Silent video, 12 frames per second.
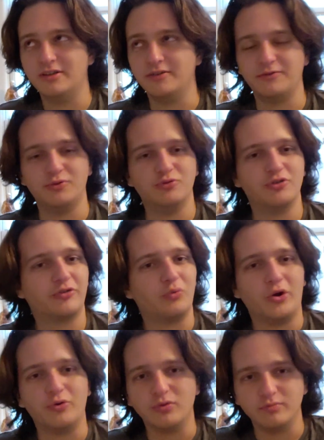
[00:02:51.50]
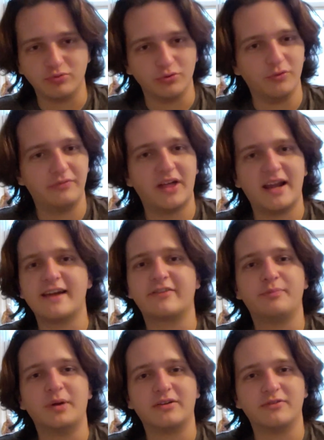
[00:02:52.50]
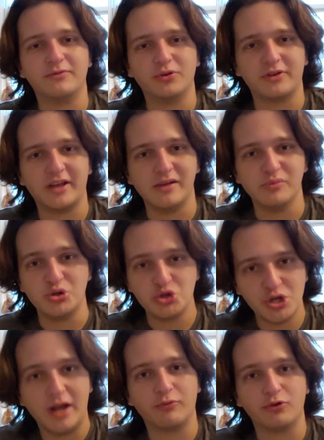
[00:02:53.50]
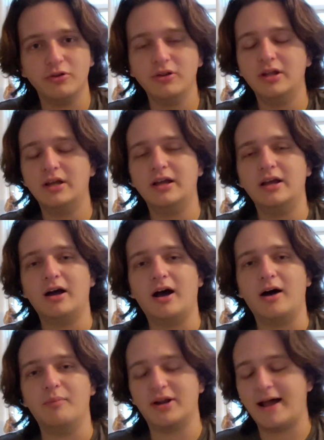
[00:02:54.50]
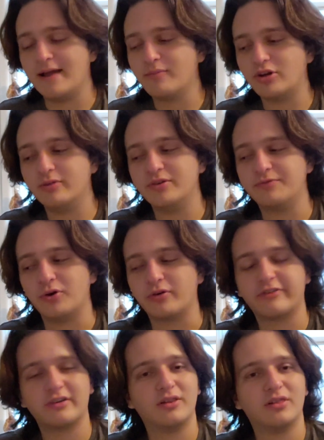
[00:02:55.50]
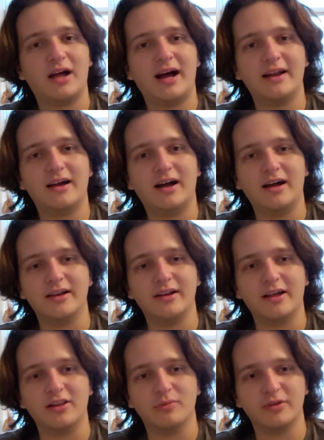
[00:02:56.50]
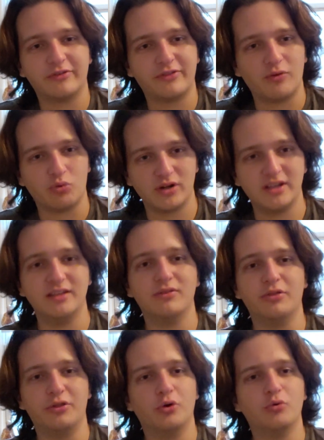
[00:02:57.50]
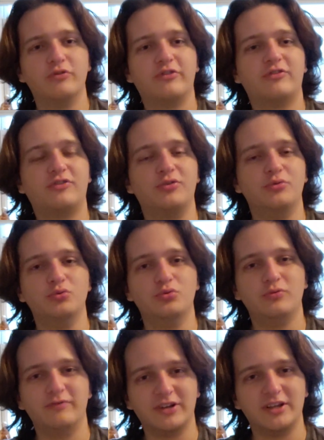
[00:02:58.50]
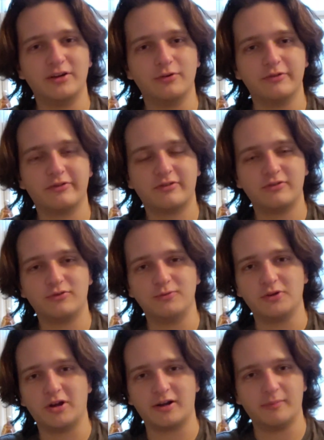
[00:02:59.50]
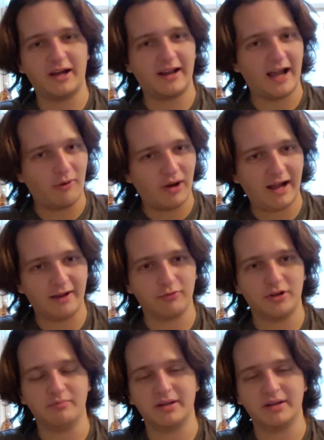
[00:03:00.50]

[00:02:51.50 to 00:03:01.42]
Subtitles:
if you just want to improve that aspect of your game in general. But I'm going to be focusing a lot on elements that were in those two videos to talk about how I run